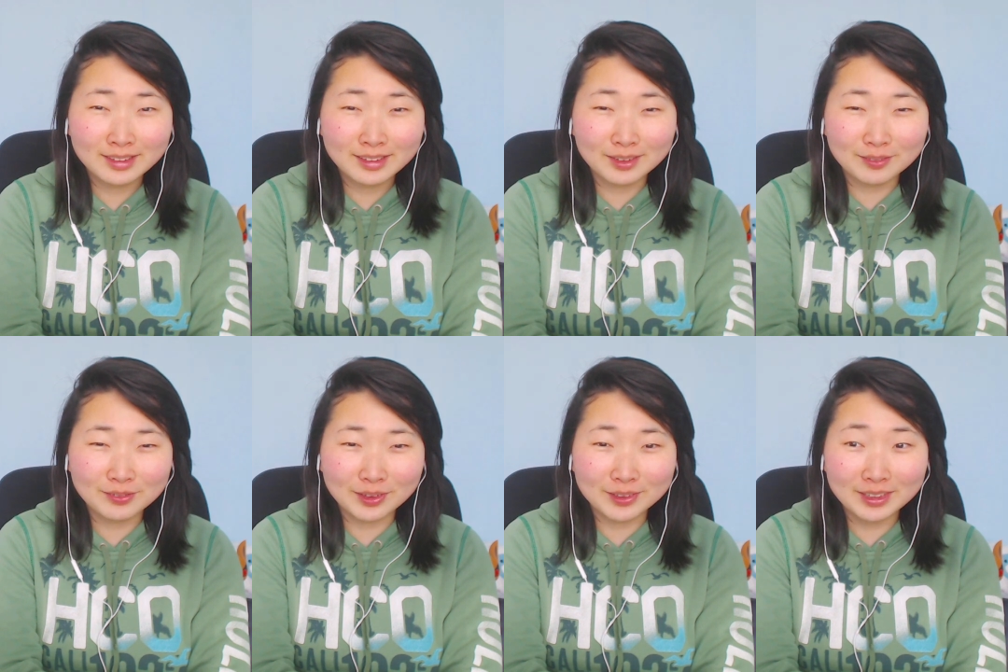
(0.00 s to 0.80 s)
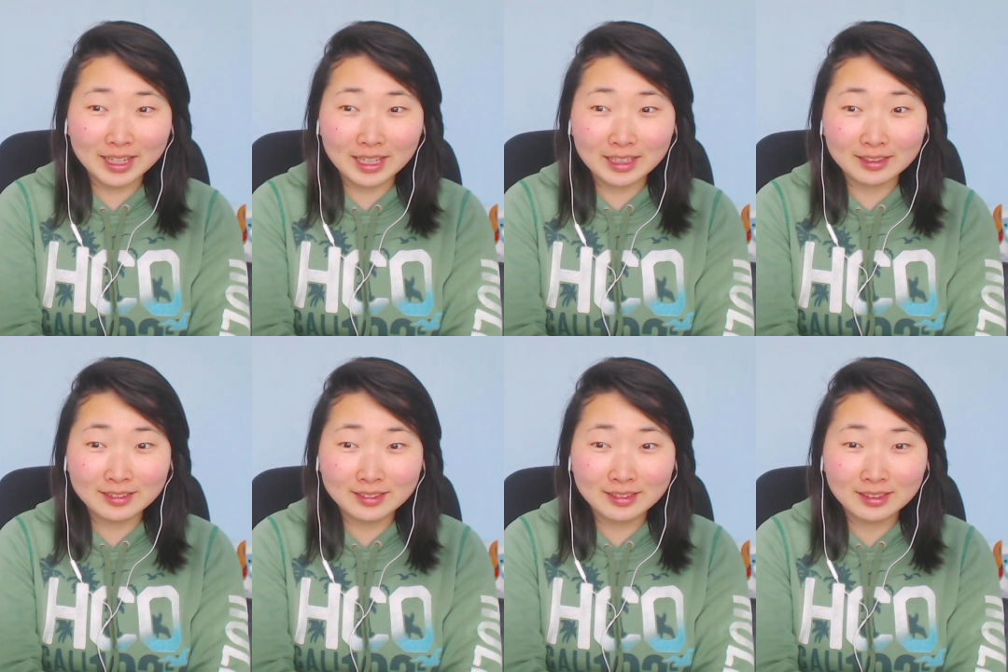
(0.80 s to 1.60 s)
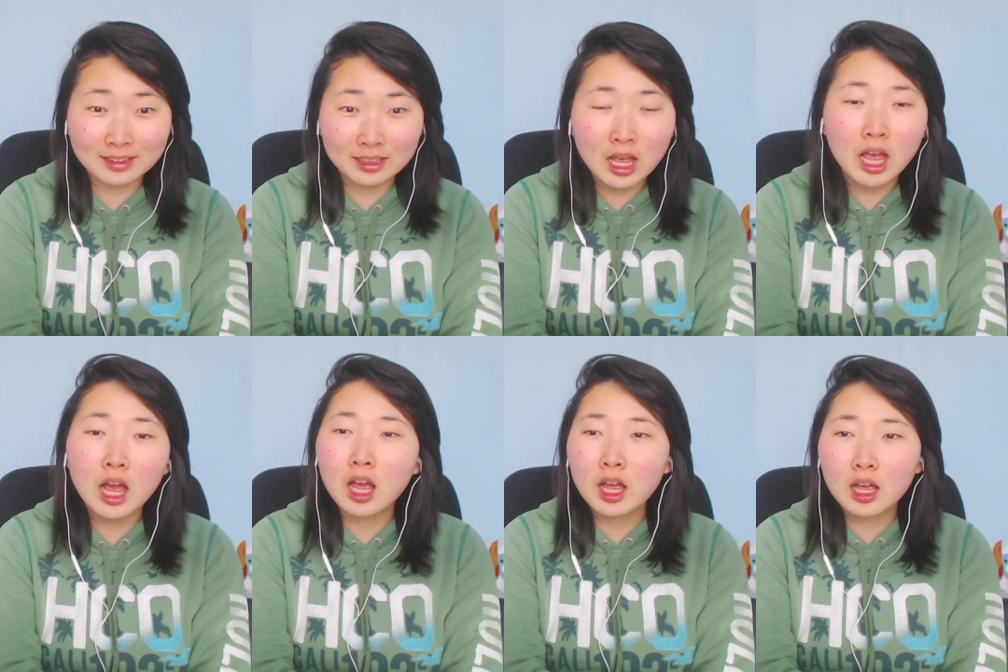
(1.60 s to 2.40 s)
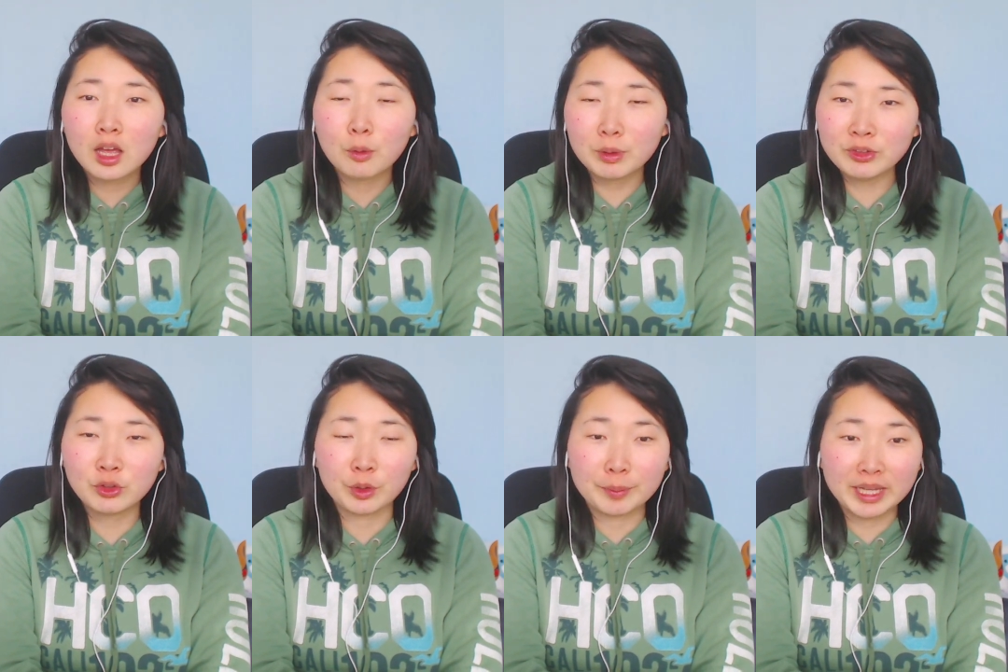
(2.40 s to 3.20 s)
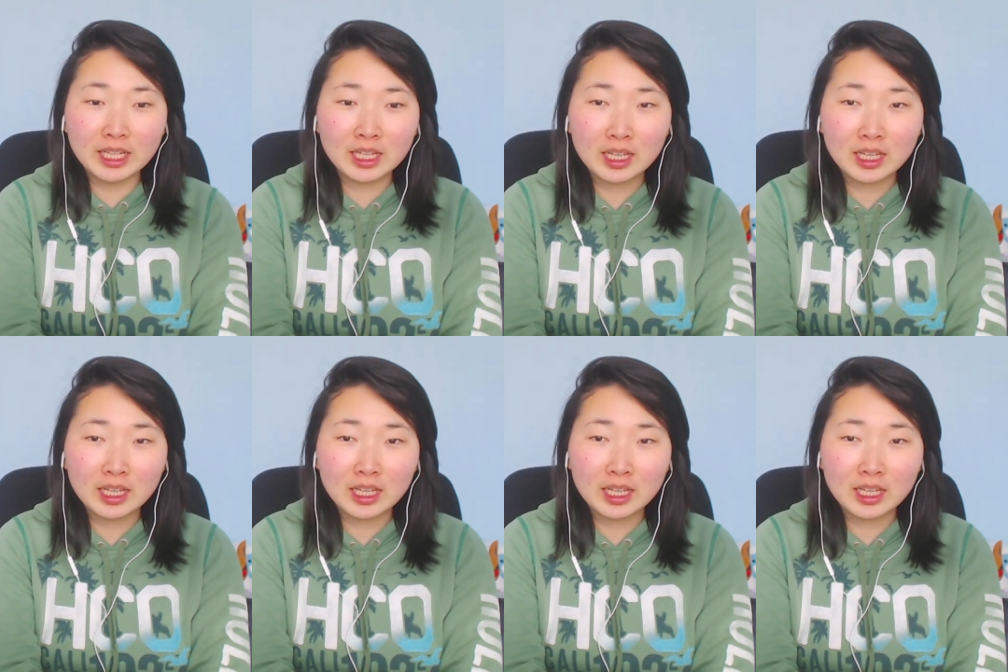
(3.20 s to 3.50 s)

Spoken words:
The phone case. Where's Sumi?